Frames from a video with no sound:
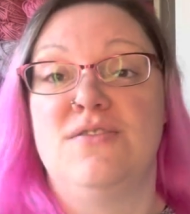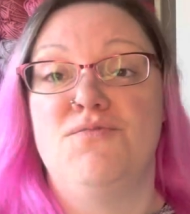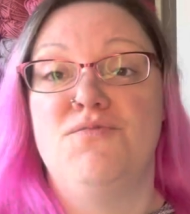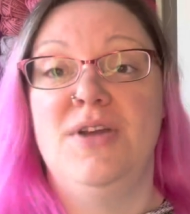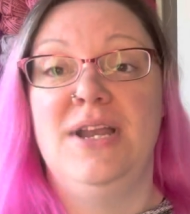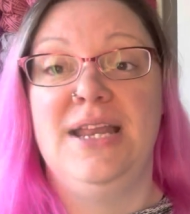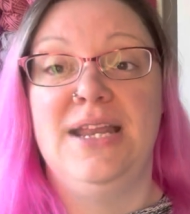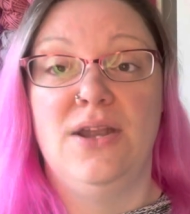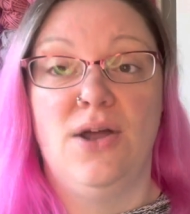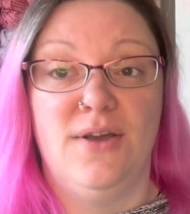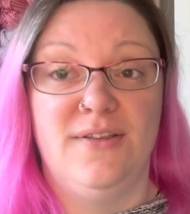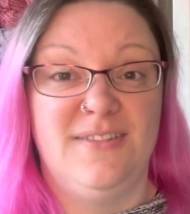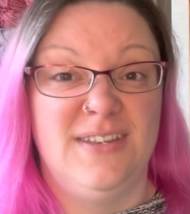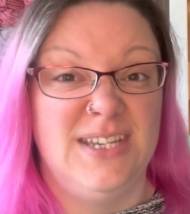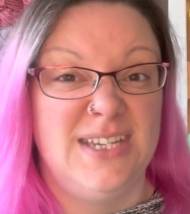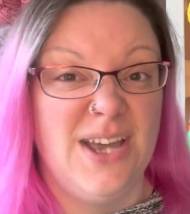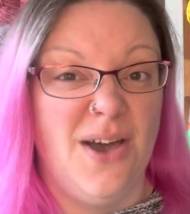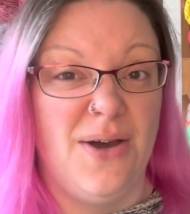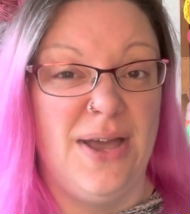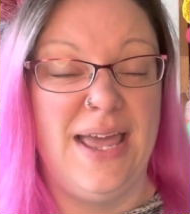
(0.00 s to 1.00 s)
really nice
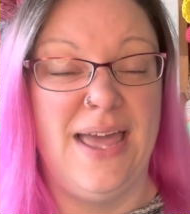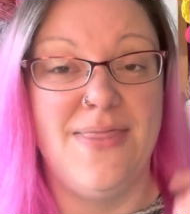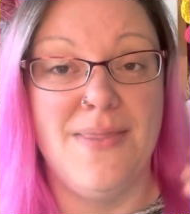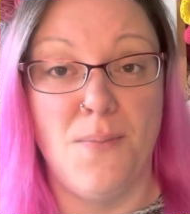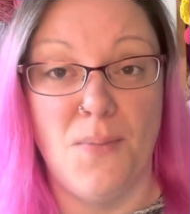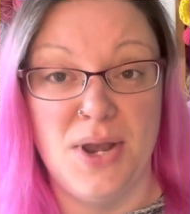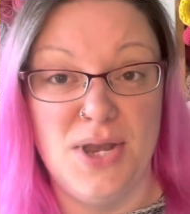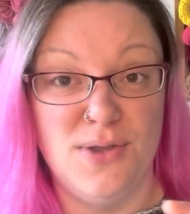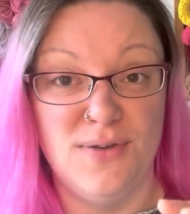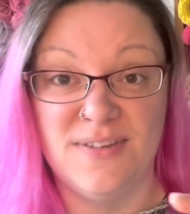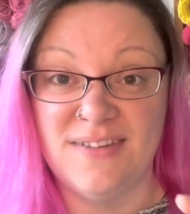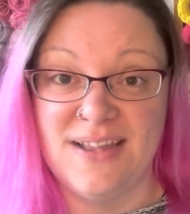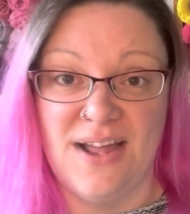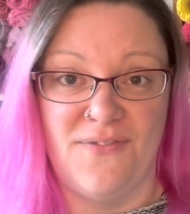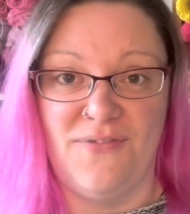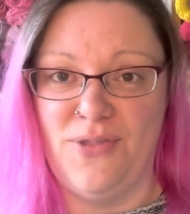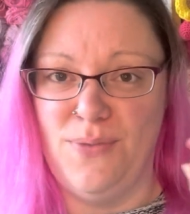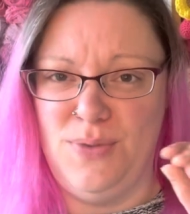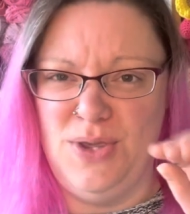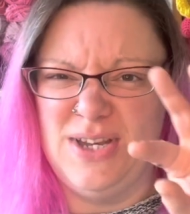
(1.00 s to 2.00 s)
and tight, and then when you
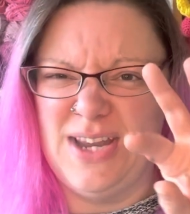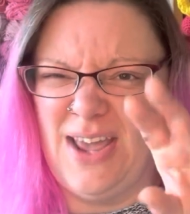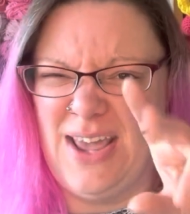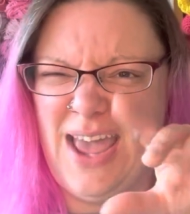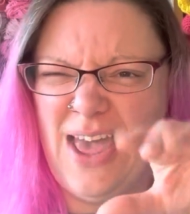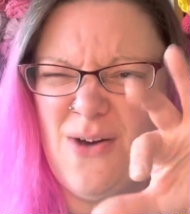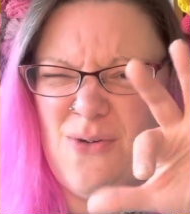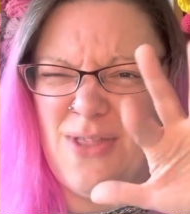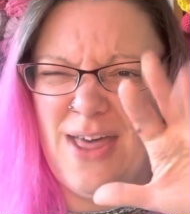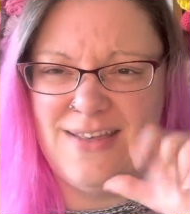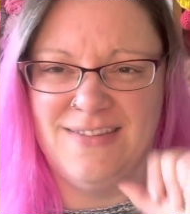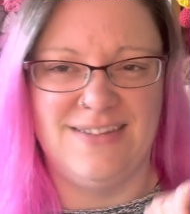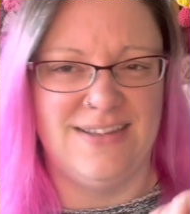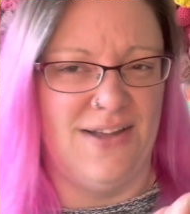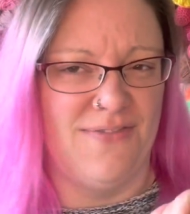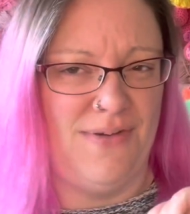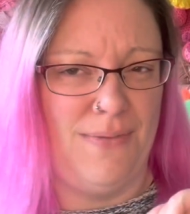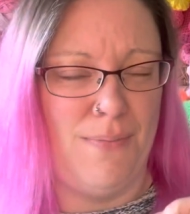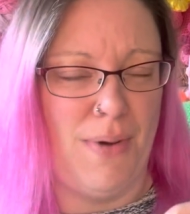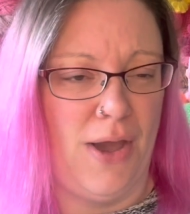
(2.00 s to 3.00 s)
stuff them you don't get all that
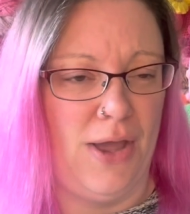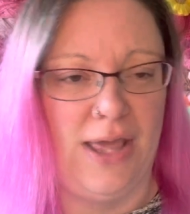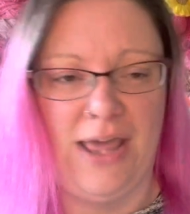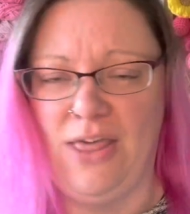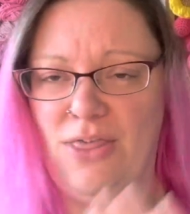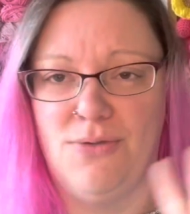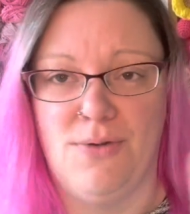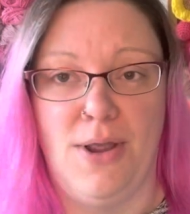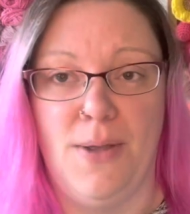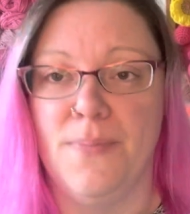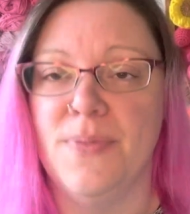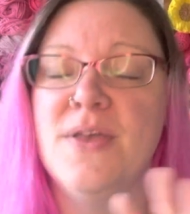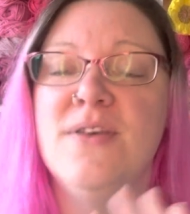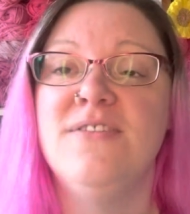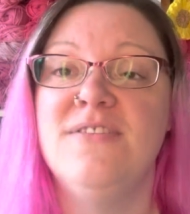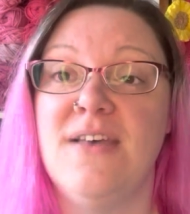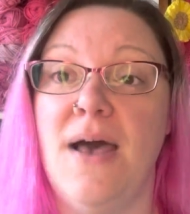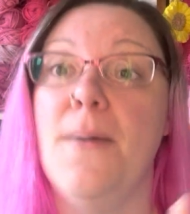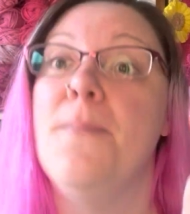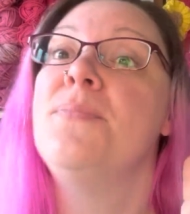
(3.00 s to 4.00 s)
stuffing poking through.
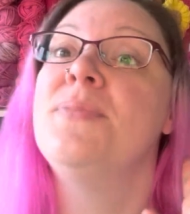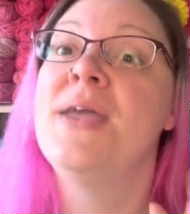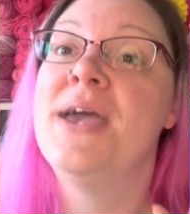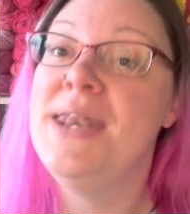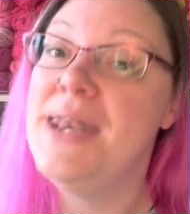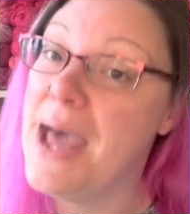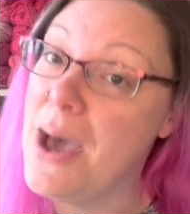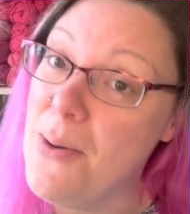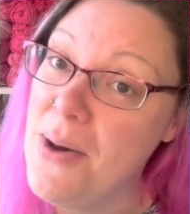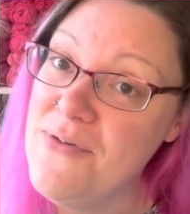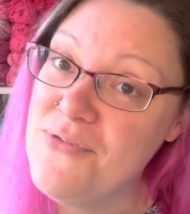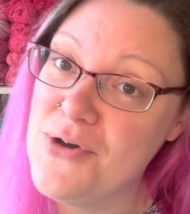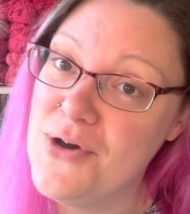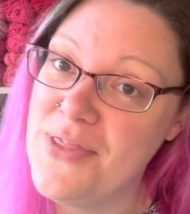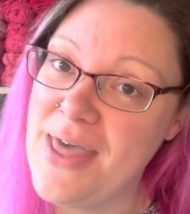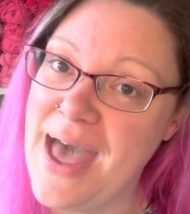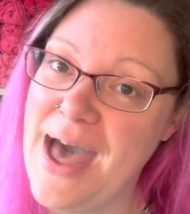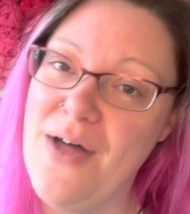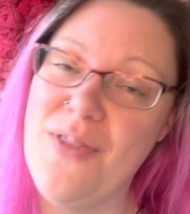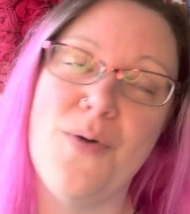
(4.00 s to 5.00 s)
So now I've got
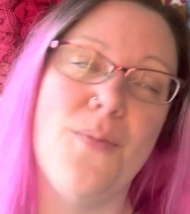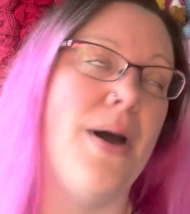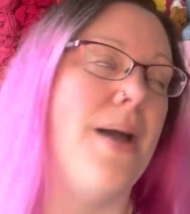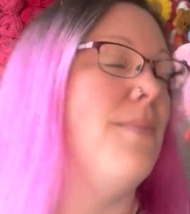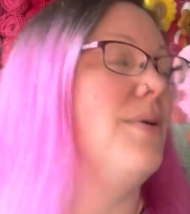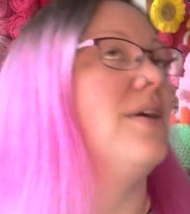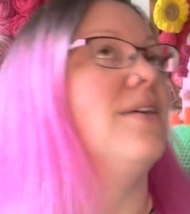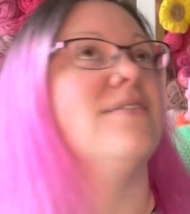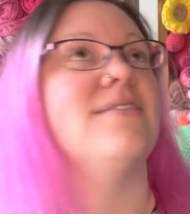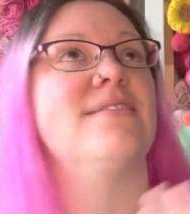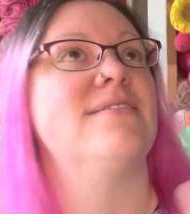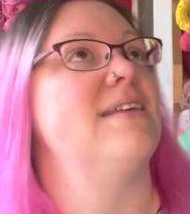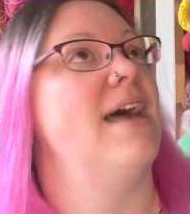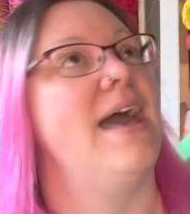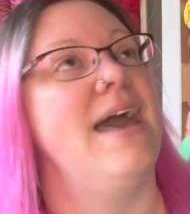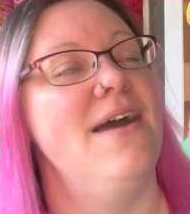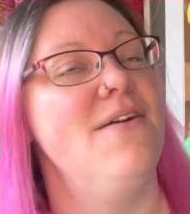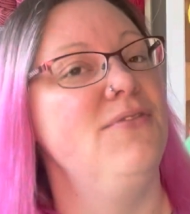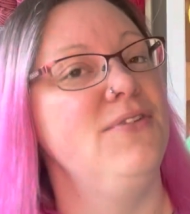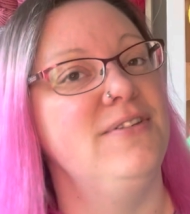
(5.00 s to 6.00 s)
that out of the way, because I say
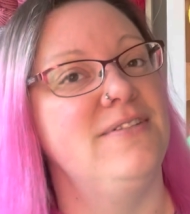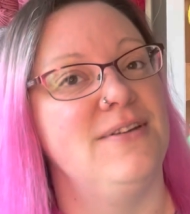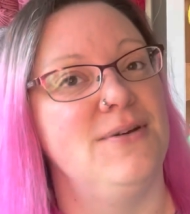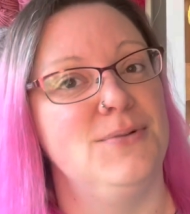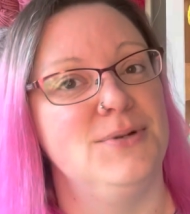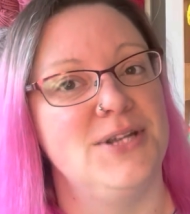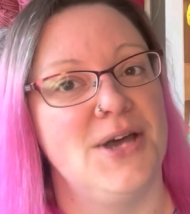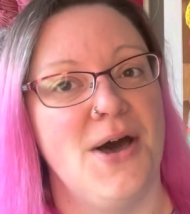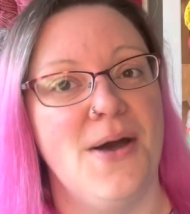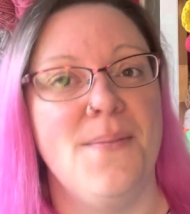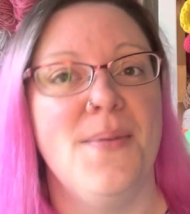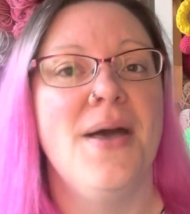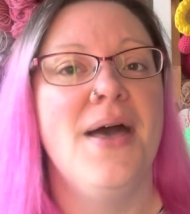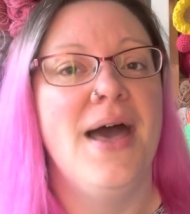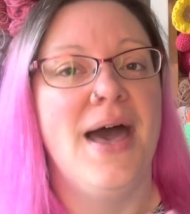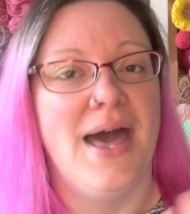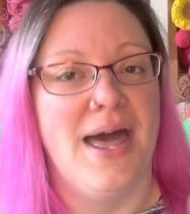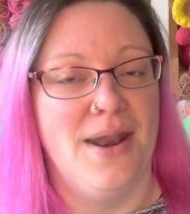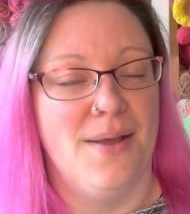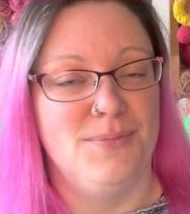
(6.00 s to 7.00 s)
it every single time
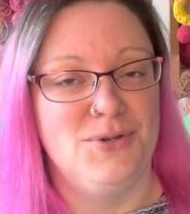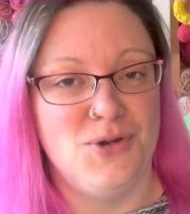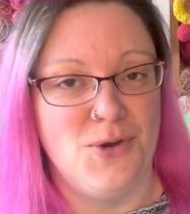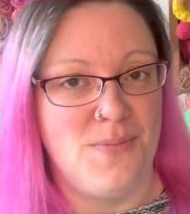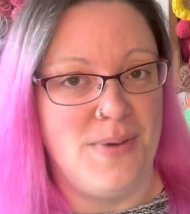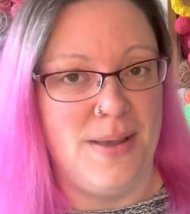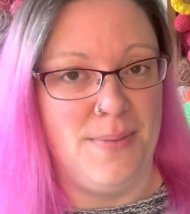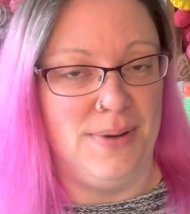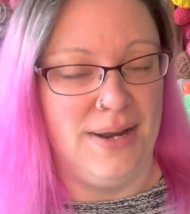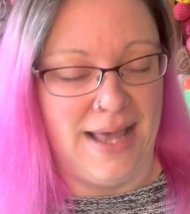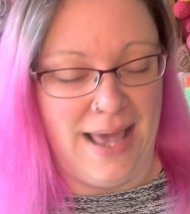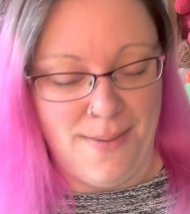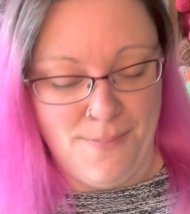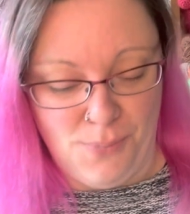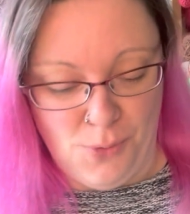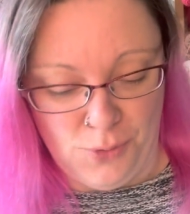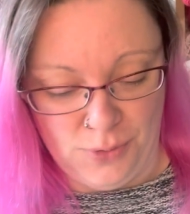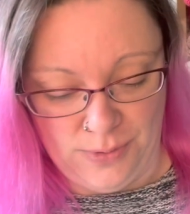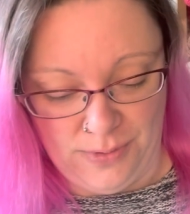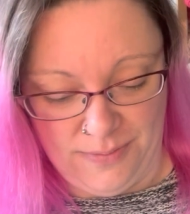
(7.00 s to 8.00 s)
and I'm sure people are getting
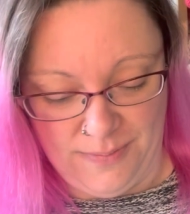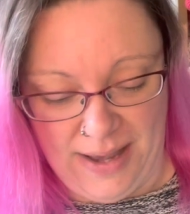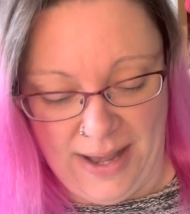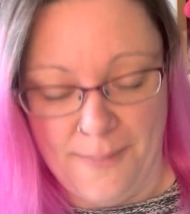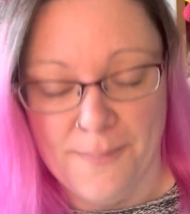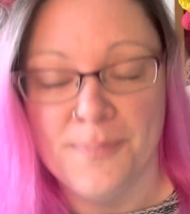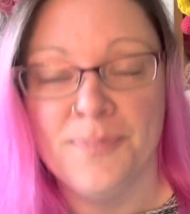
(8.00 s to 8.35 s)
bored with me.